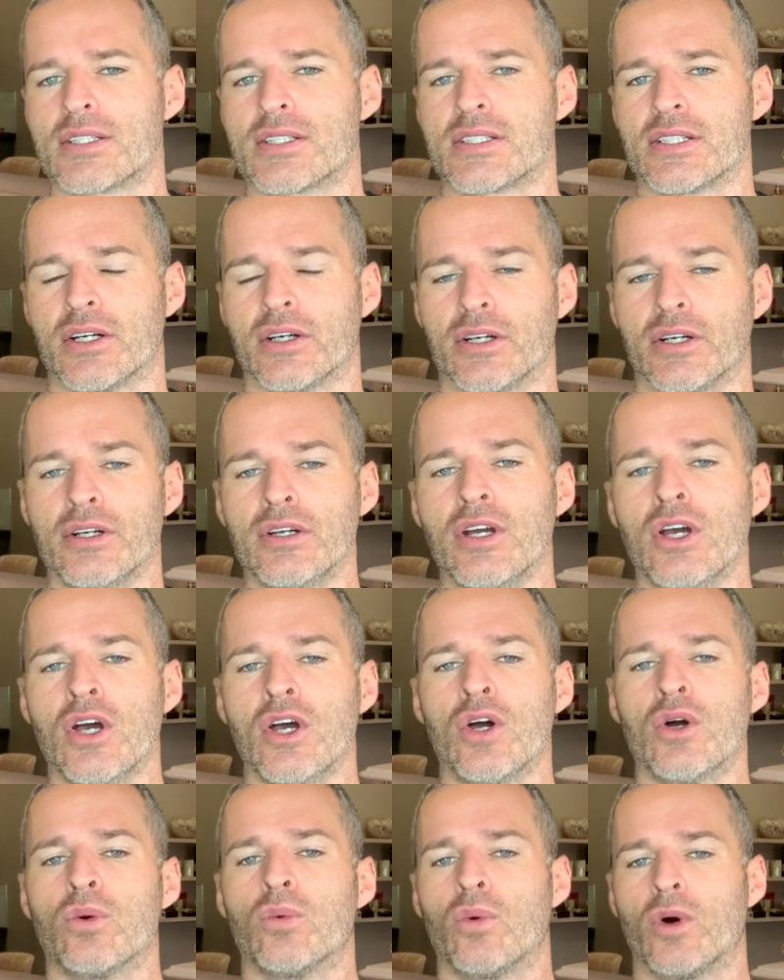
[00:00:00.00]
So
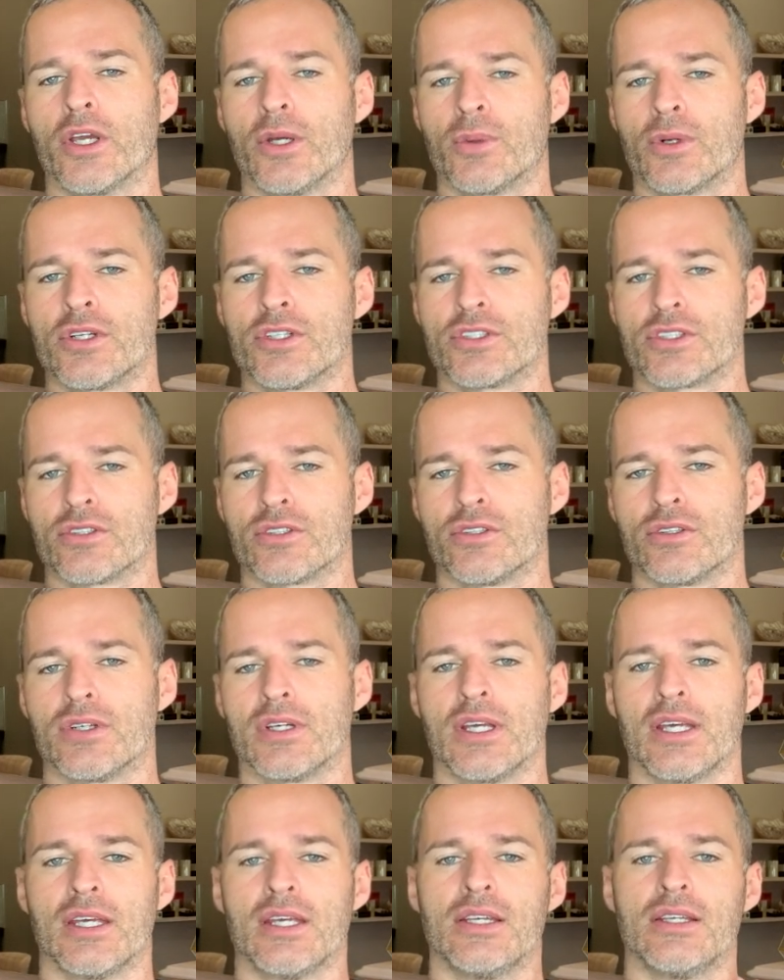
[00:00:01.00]
what you want to
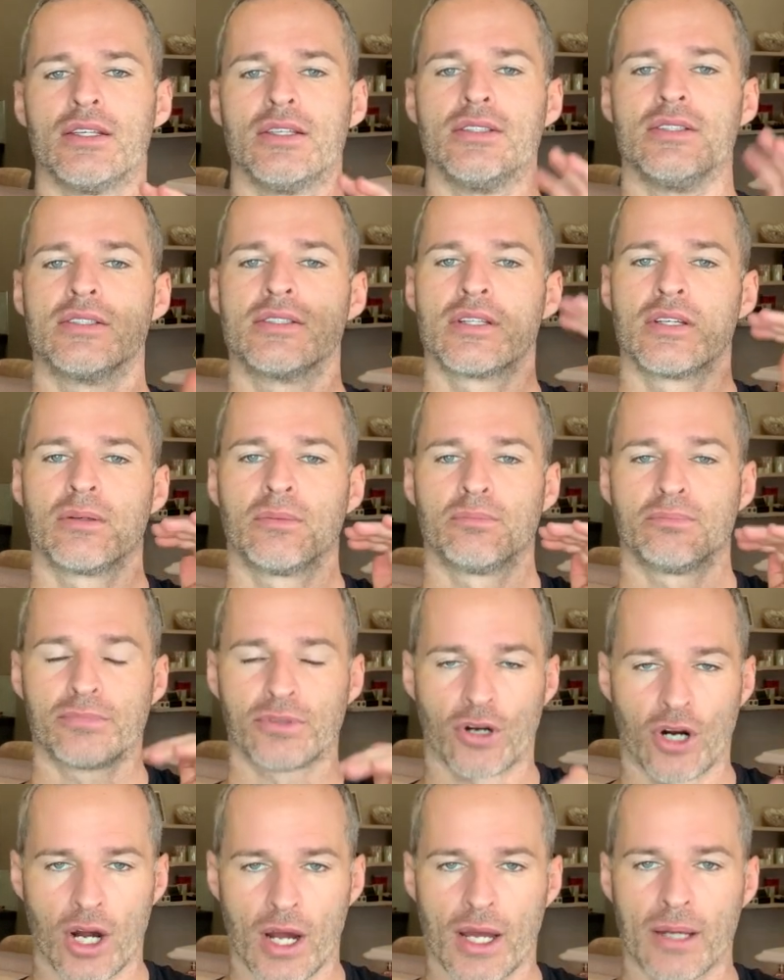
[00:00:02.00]
do is
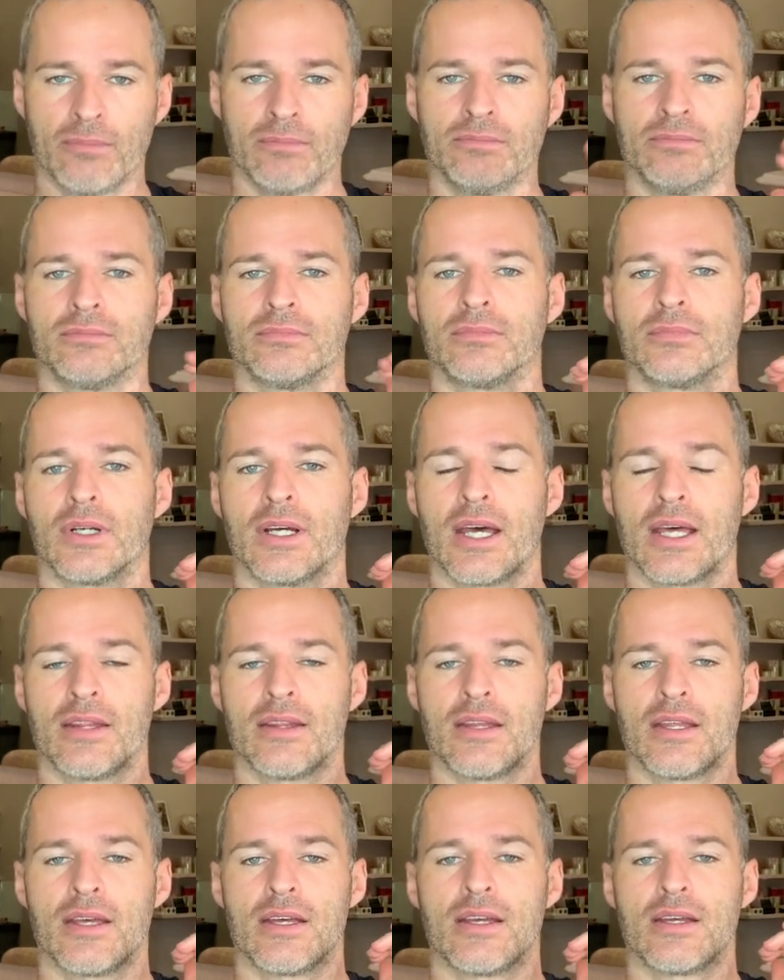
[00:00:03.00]
prime
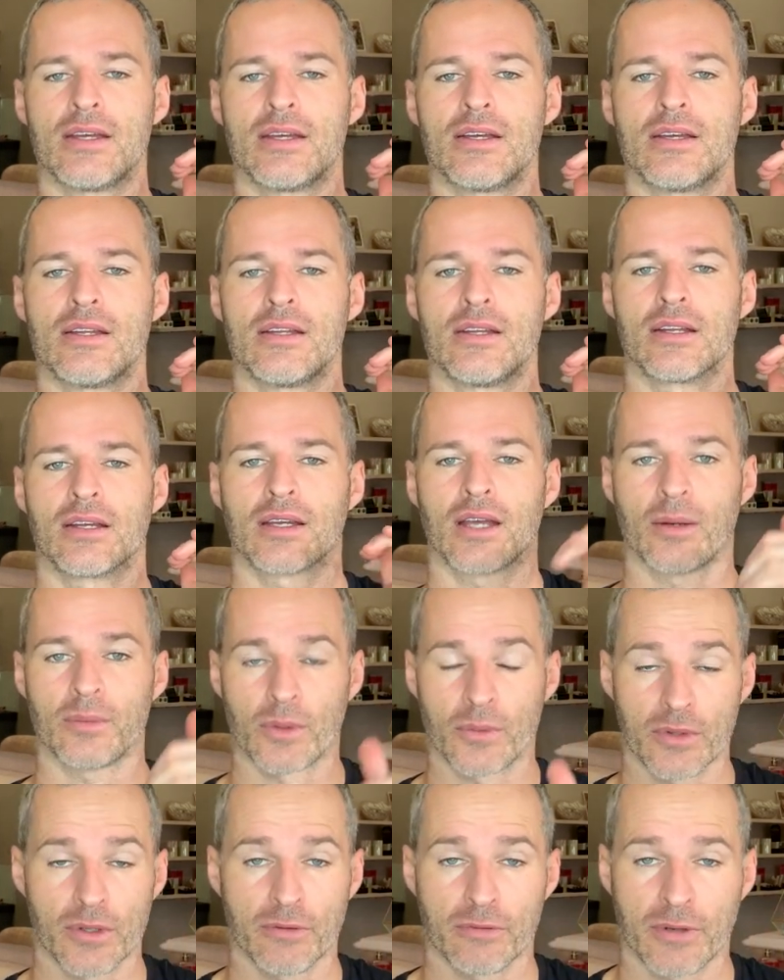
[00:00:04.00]
and then come in
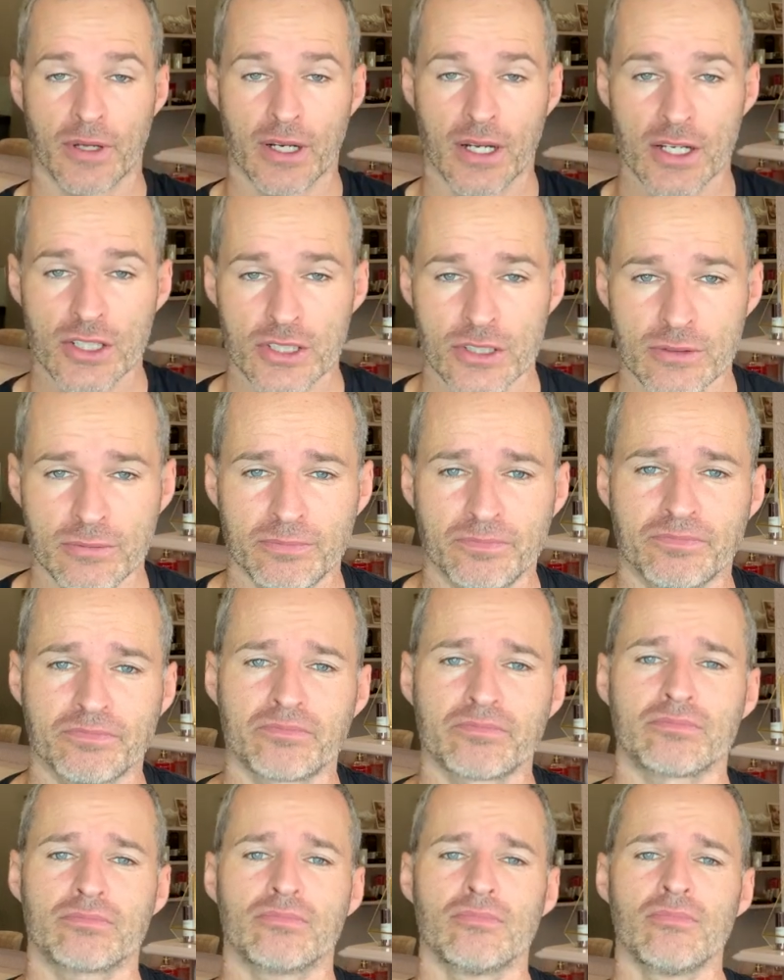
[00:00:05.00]
with your foundation,
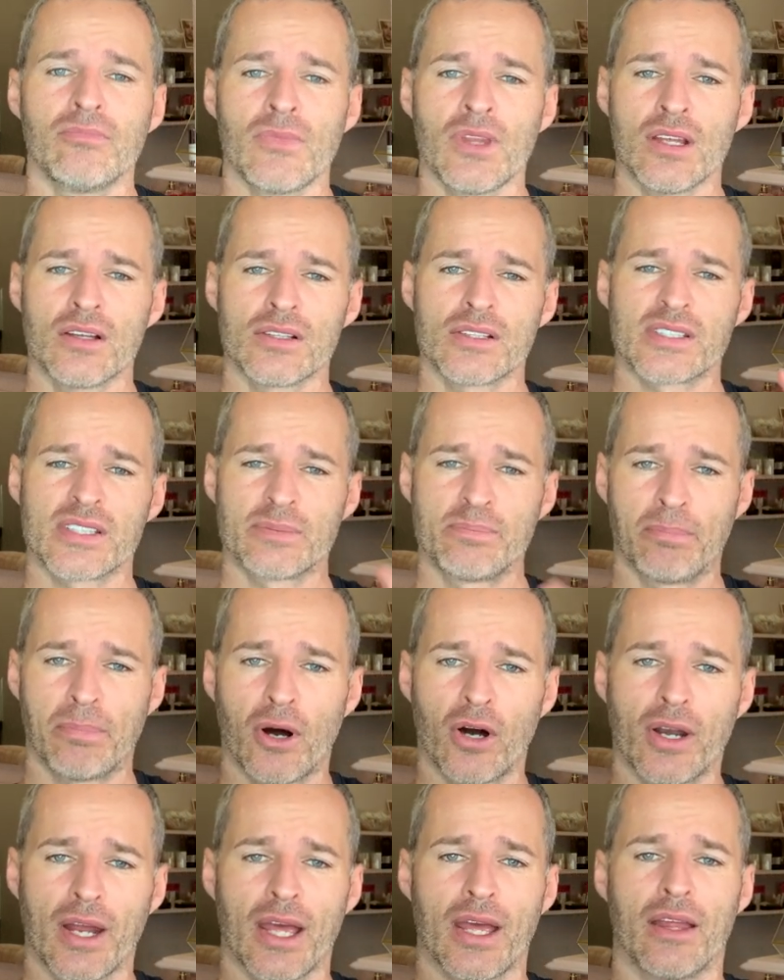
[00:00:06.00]

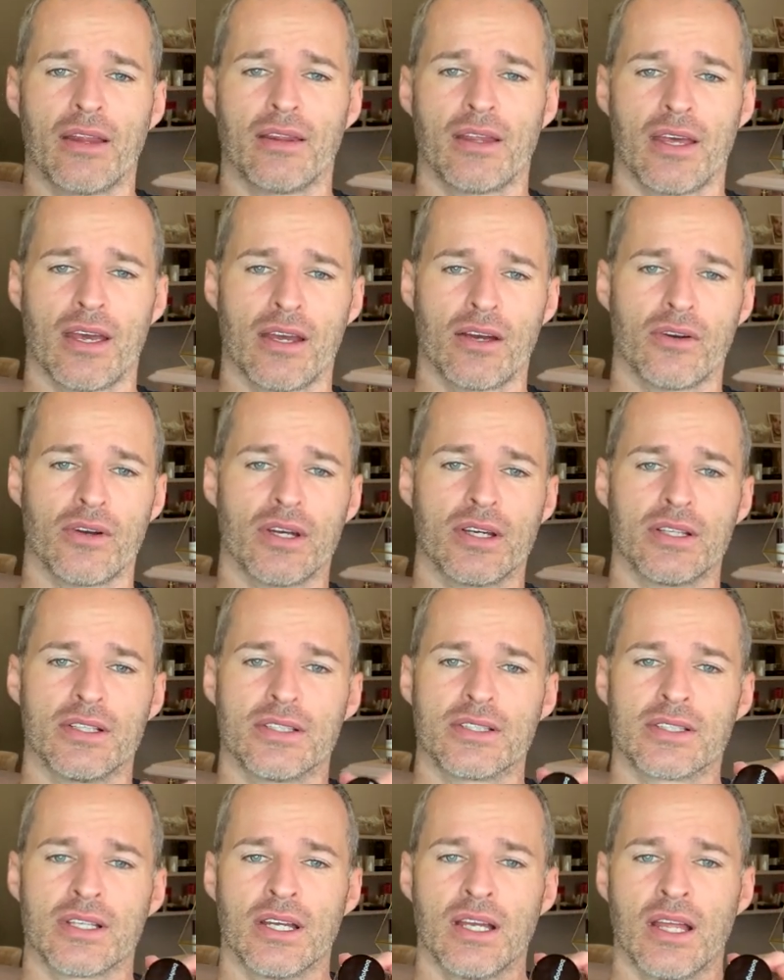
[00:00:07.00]
spot the
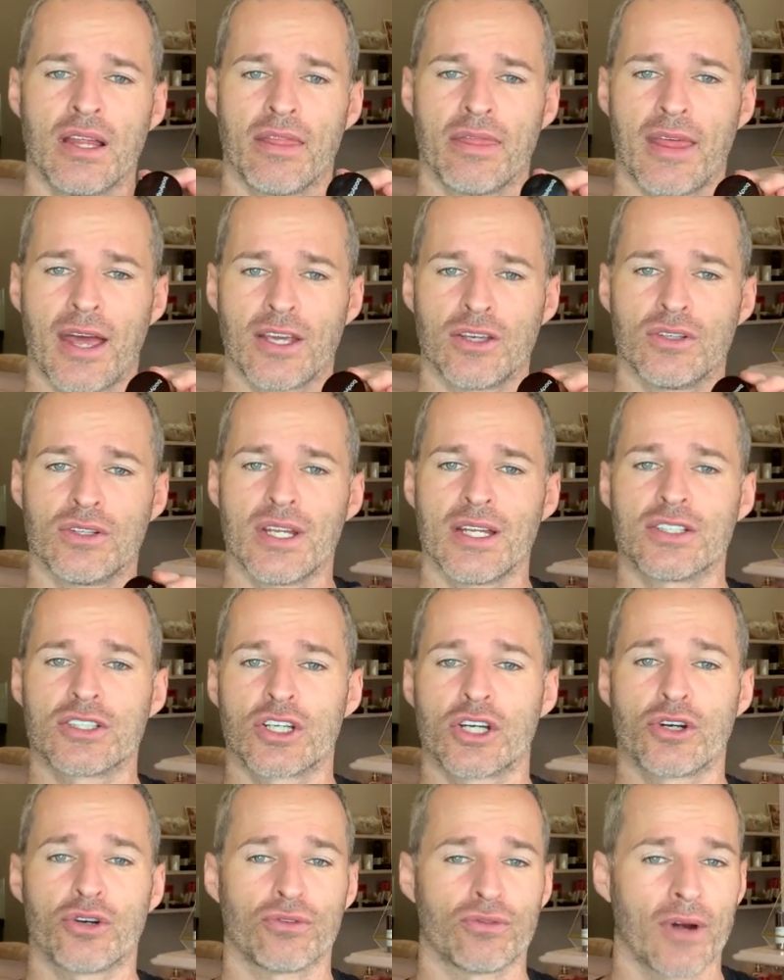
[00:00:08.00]
areas that you need to
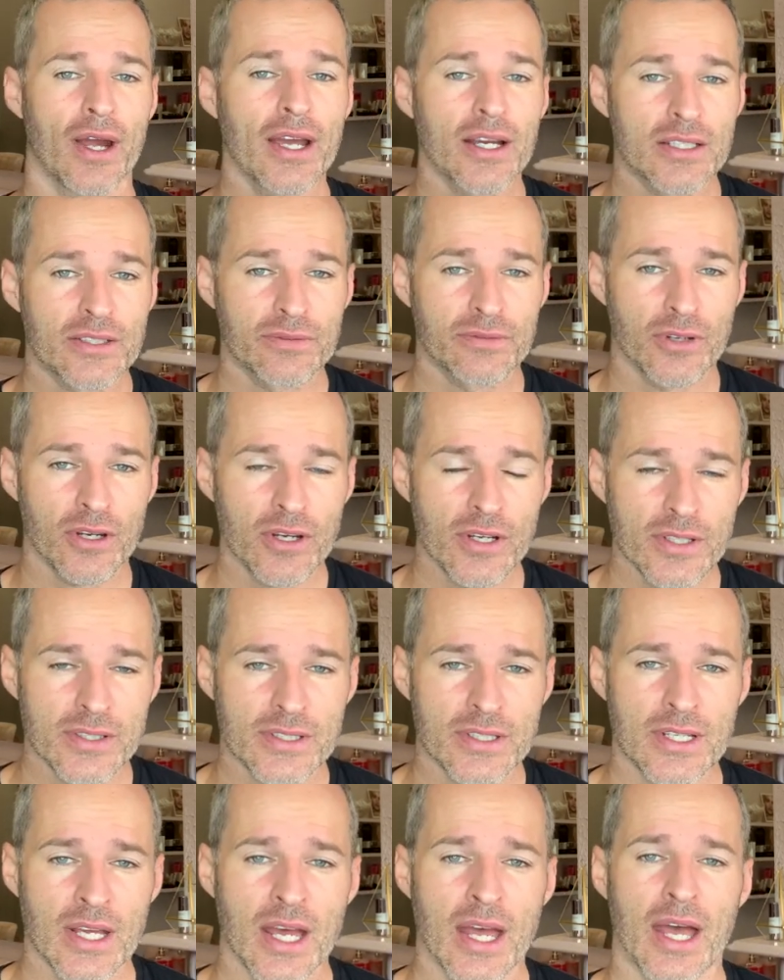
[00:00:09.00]
correct
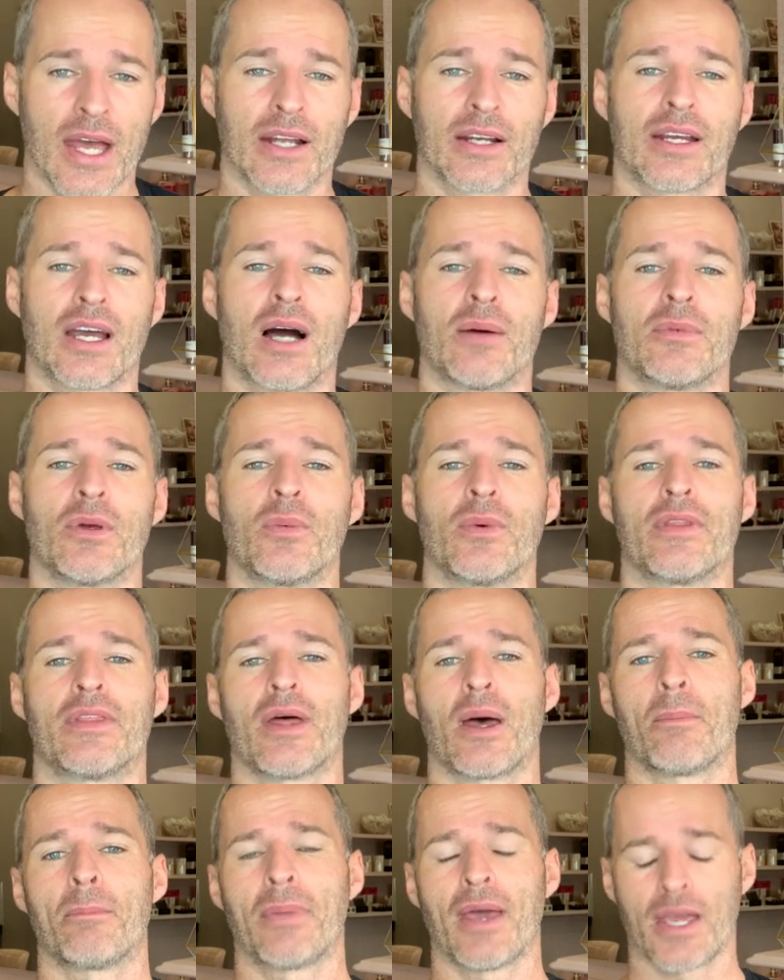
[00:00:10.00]
first, and come in with
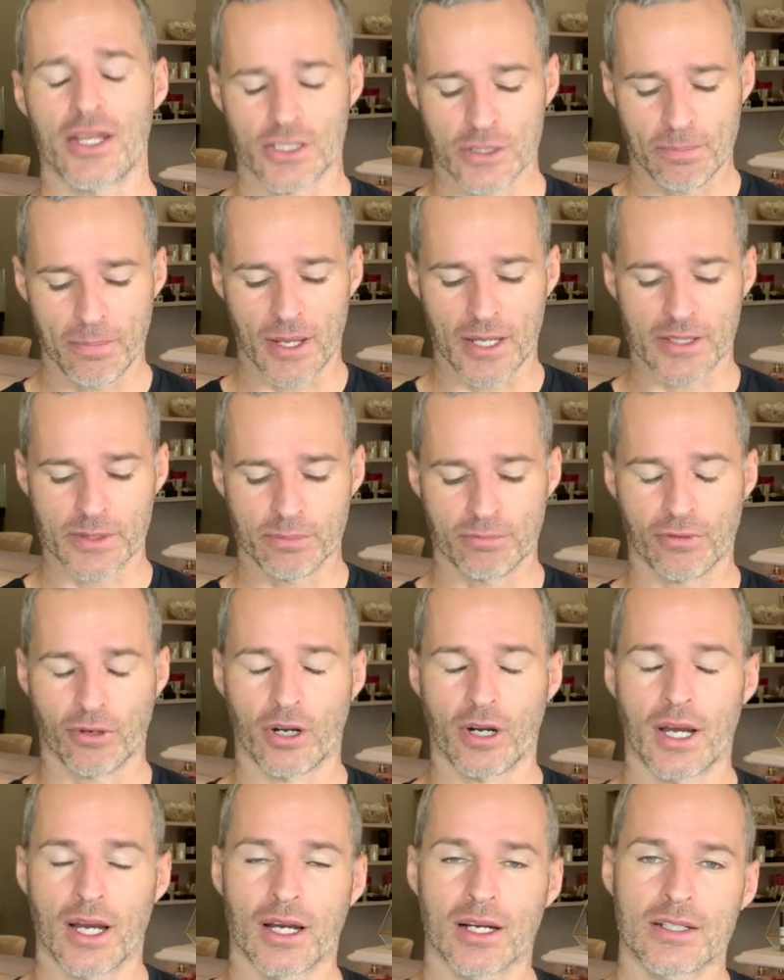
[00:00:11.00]
that peach-based
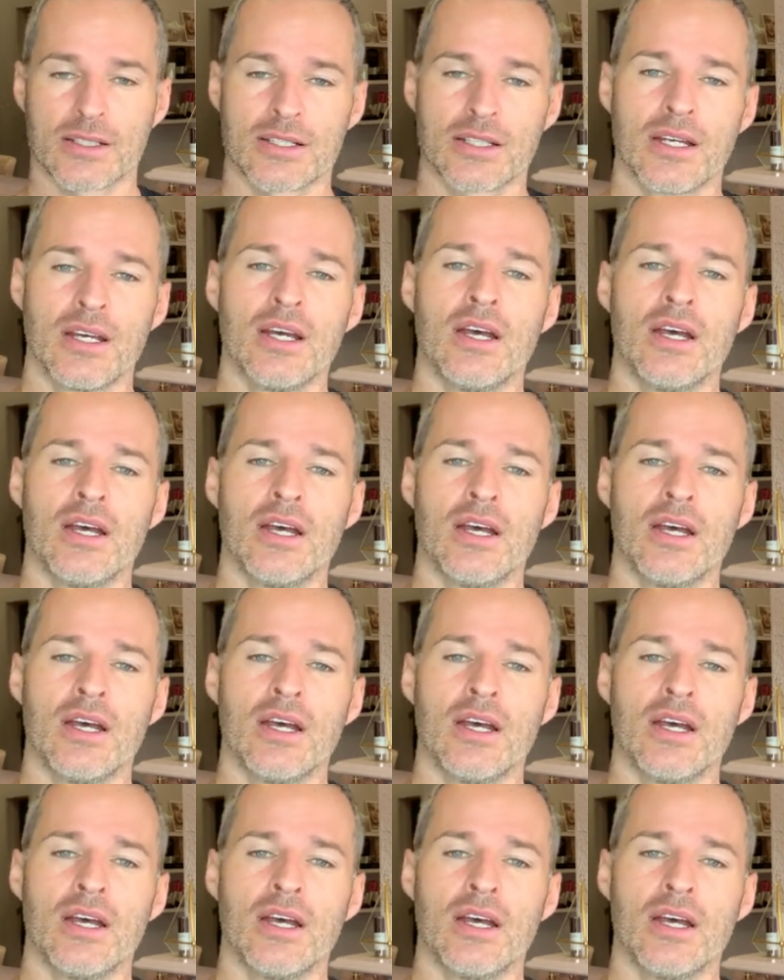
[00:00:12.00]
product